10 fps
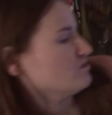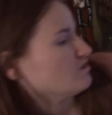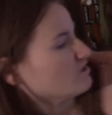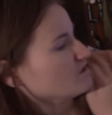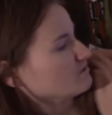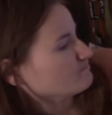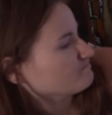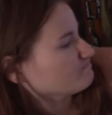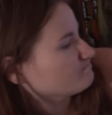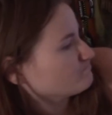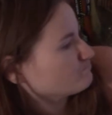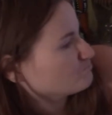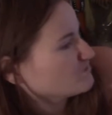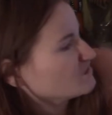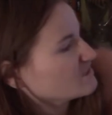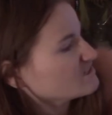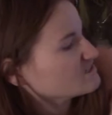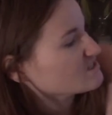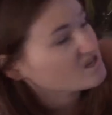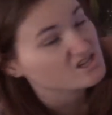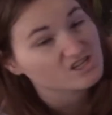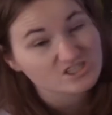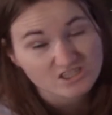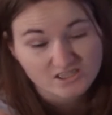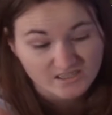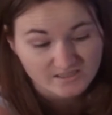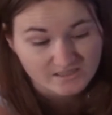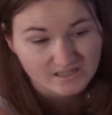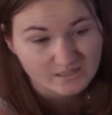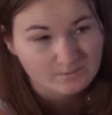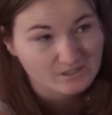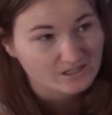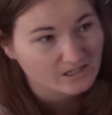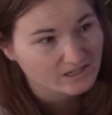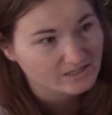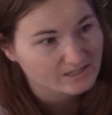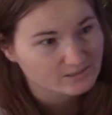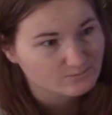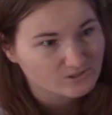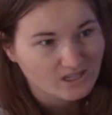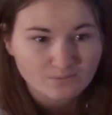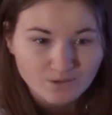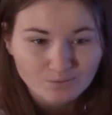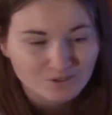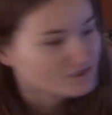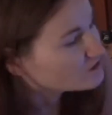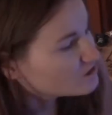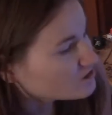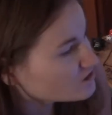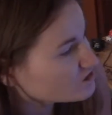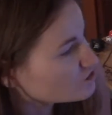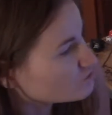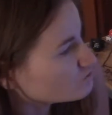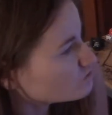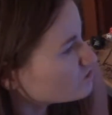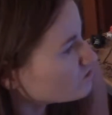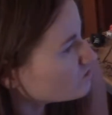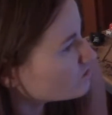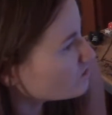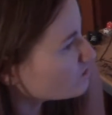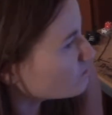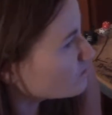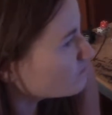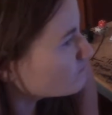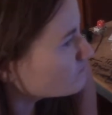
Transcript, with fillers: Um, because it is a landscape and that's what I'm probably gonna use anyway.